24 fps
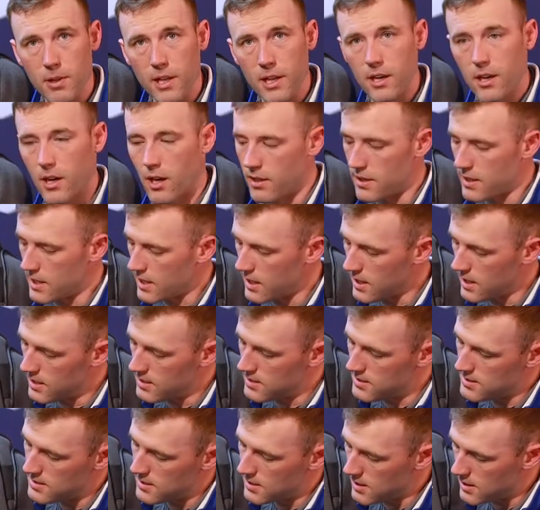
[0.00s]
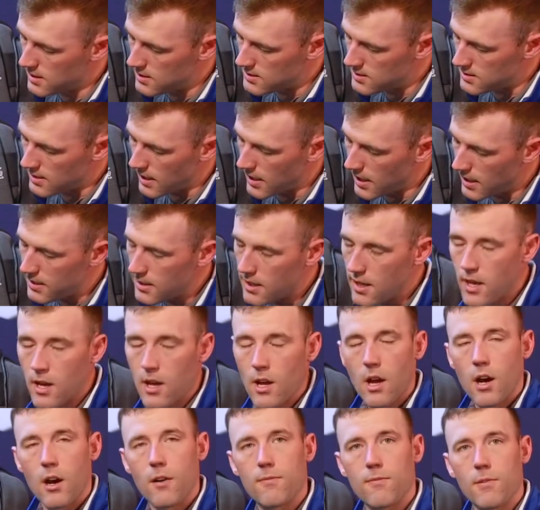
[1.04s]
plate on the inside,
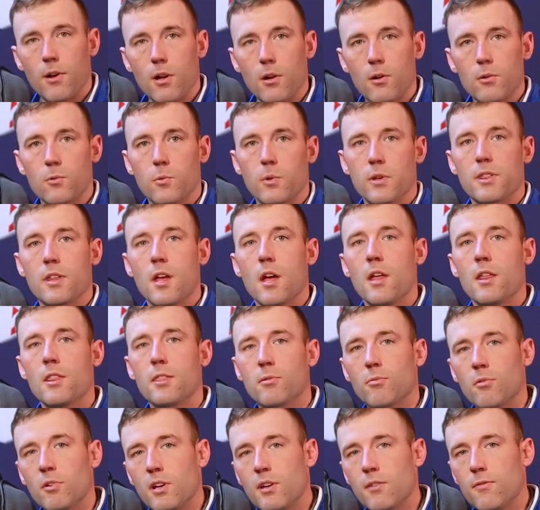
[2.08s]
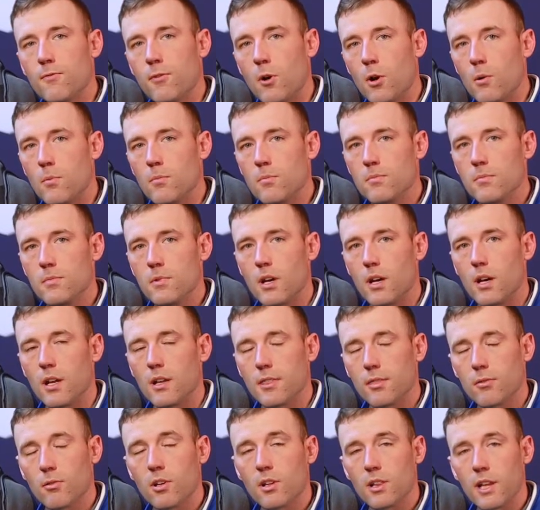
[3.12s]
followed with three
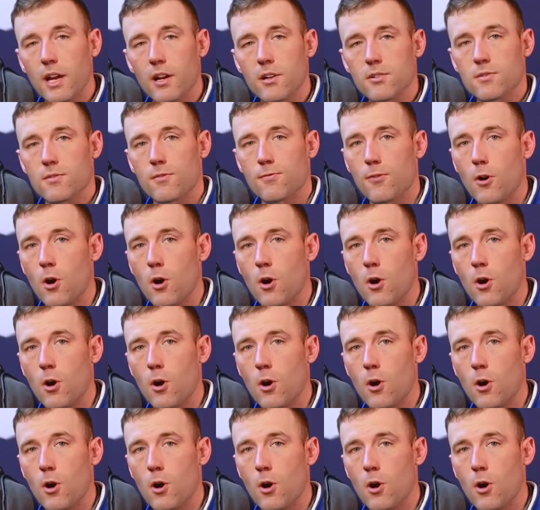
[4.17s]
layers of